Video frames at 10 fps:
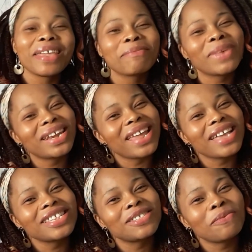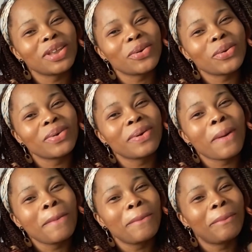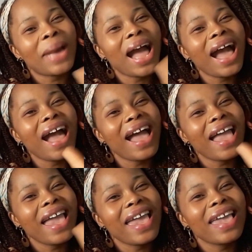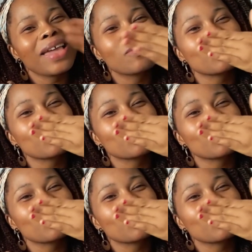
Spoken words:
in my next video. Bye.